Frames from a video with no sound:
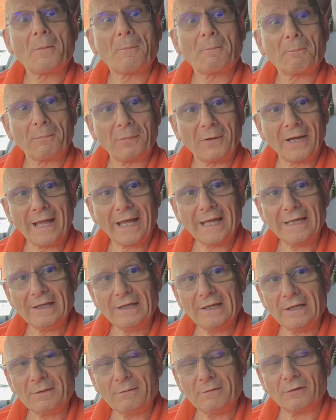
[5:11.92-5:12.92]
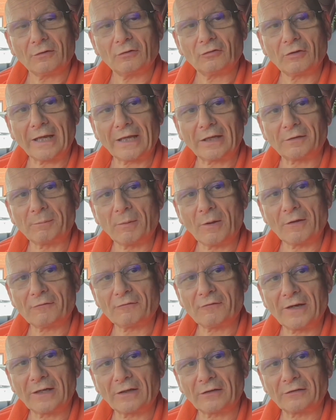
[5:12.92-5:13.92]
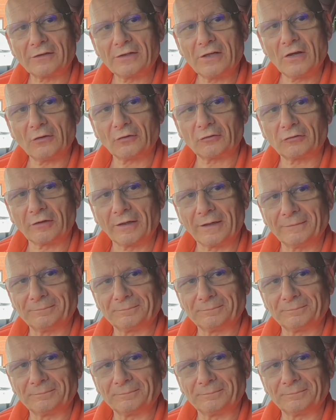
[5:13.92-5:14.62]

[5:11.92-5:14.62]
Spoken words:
play tracks by Frank Sinatra.